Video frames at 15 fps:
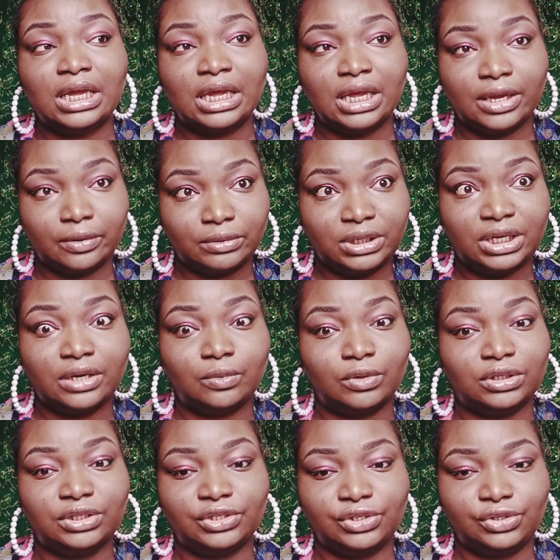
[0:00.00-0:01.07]
healthcare
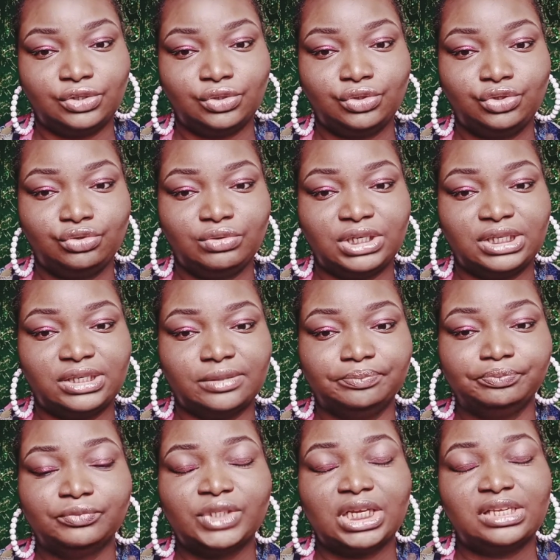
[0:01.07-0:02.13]
workers to treat.
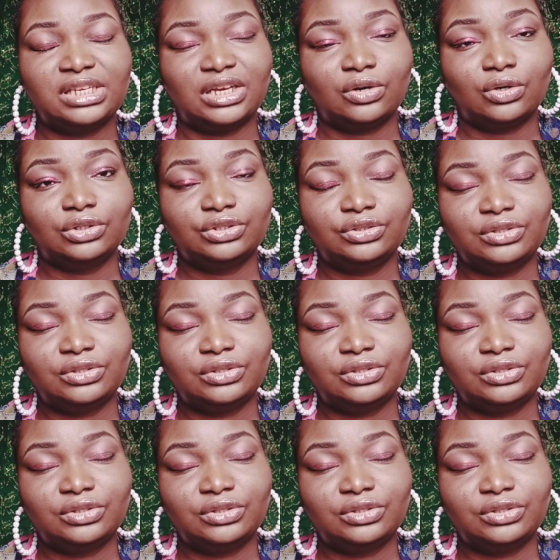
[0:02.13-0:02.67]
Secondary